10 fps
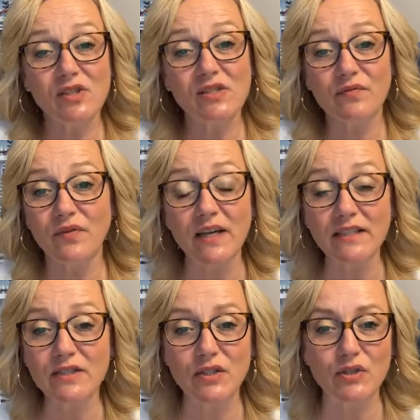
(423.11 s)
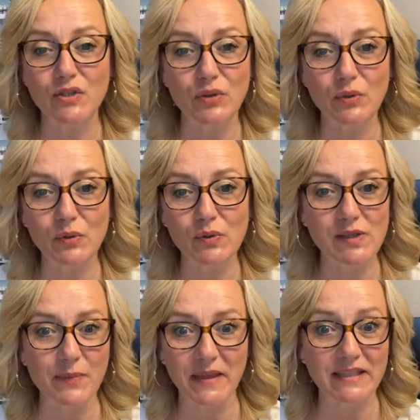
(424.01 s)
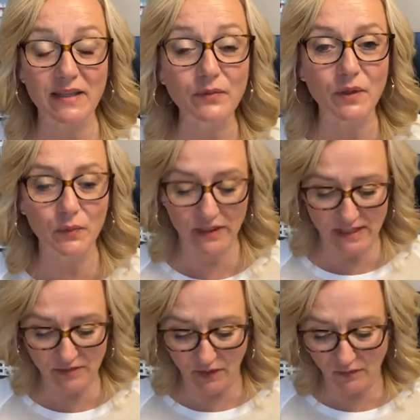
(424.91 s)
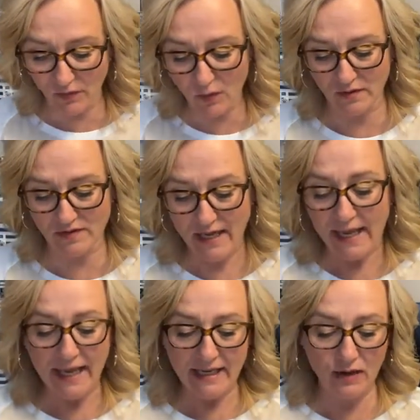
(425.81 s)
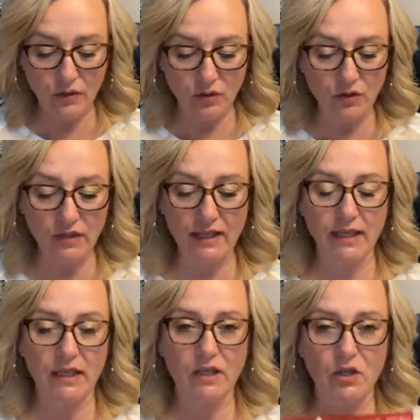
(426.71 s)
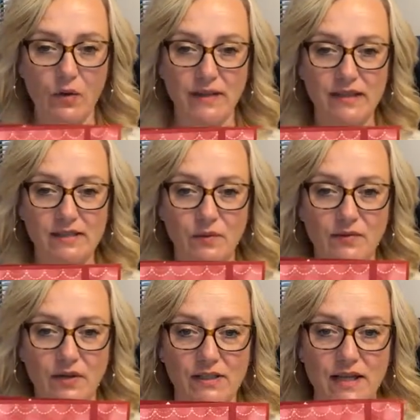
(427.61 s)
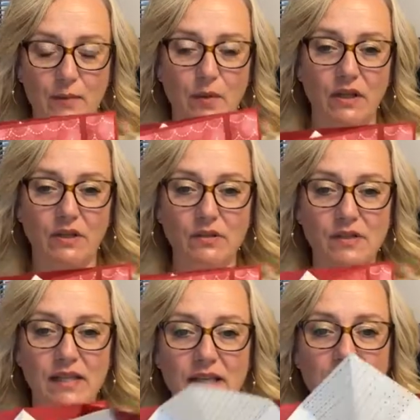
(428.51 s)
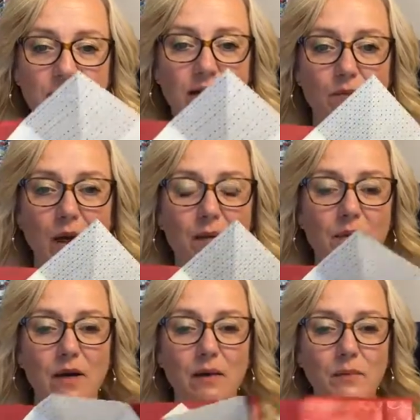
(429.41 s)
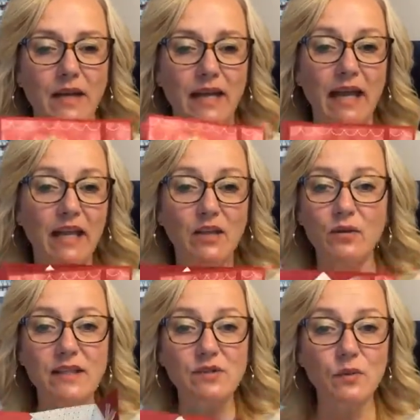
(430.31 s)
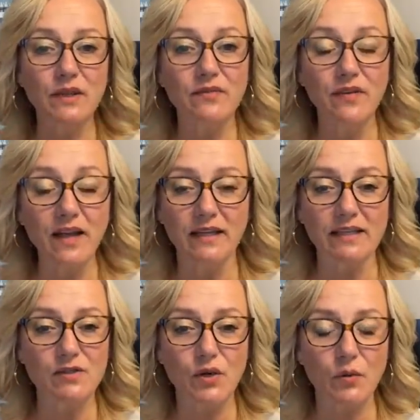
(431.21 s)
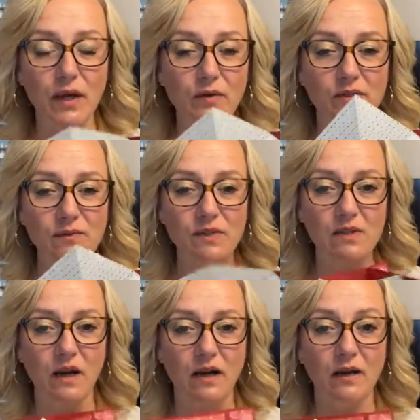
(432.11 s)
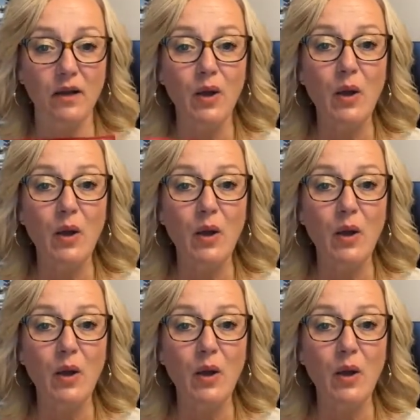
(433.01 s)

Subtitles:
just fun to do something different with these fun folds. Now you're looking, at this one, for example, and you see that little pop-up and, that's really fun and it's a great Christmas card.